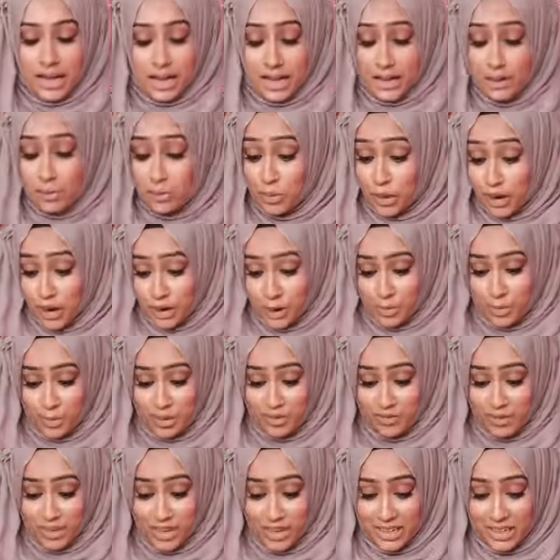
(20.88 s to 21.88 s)
And I'm wearing
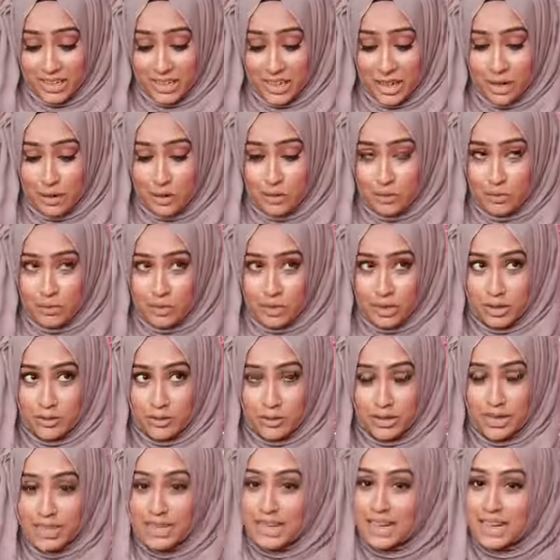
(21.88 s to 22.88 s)
one right now
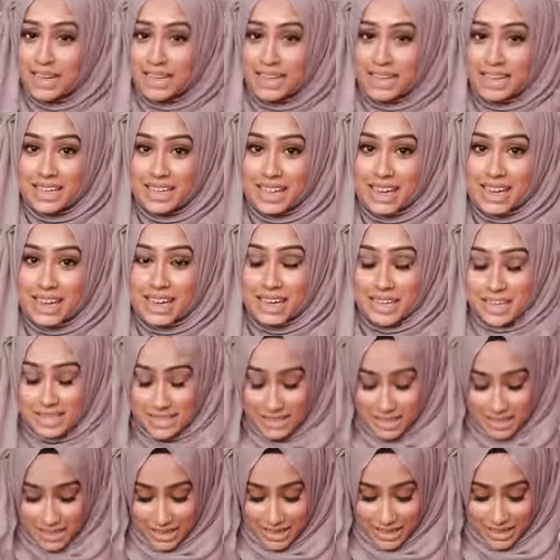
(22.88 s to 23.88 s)
from Nelly and
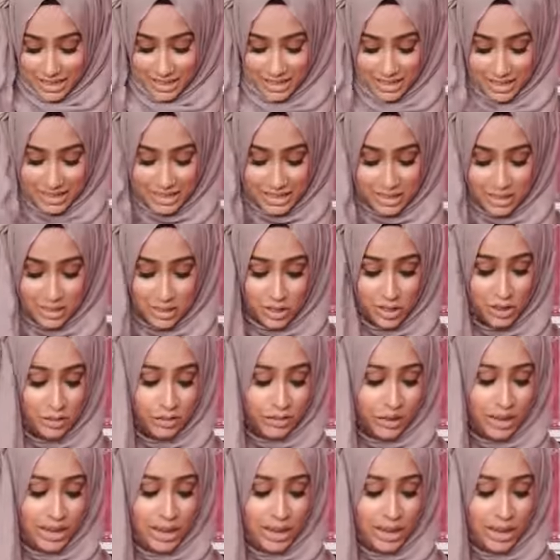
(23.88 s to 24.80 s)
Cad, and this hijab,